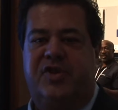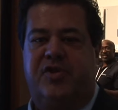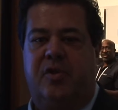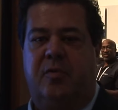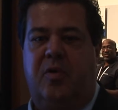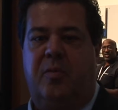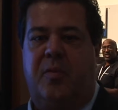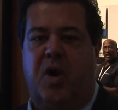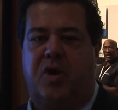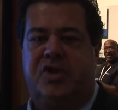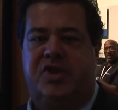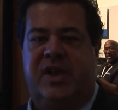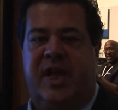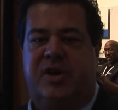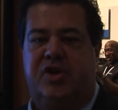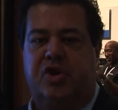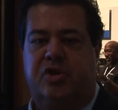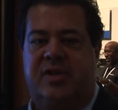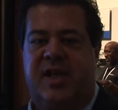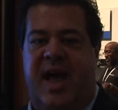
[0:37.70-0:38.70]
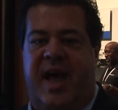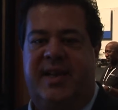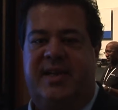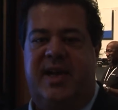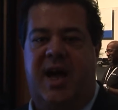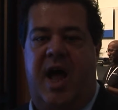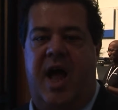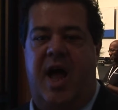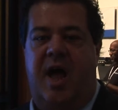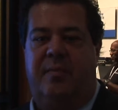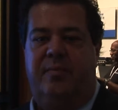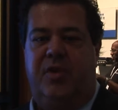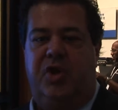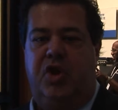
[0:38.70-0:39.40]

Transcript: from RemoteCentral.com,